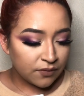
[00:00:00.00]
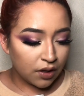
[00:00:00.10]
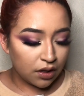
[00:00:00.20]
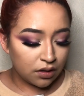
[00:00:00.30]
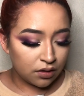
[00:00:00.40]

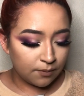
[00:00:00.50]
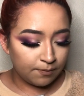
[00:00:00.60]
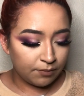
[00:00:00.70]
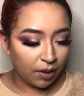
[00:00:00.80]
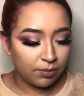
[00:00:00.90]

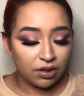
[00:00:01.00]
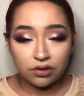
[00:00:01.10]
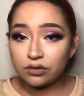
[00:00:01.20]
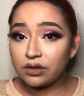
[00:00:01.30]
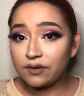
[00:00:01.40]
but
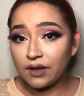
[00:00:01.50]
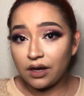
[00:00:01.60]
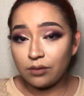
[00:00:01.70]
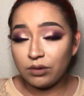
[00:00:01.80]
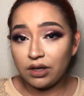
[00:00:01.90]
other than that, I
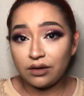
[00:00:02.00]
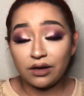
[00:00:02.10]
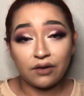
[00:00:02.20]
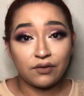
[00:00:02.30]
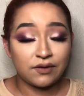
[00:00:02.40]
mean,
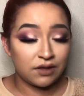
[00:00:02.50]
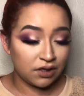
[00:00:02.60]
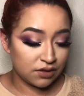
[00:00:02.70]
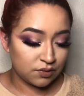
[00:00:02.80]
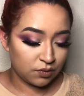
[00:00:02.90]
everything
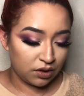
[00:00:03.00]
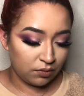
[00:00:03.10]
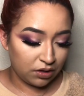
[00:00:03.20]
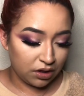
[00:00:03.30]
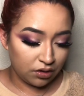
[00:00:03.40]
is
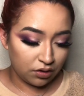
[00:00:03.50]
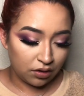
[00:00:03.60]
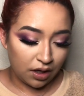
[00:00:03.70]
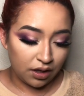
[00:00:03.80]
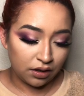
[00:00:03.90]
really good.
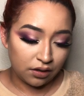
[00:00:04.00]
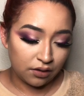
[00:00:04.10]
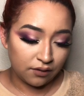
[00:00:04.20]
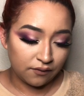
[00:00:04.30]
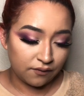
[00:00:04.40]
I
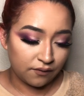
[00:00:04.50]
love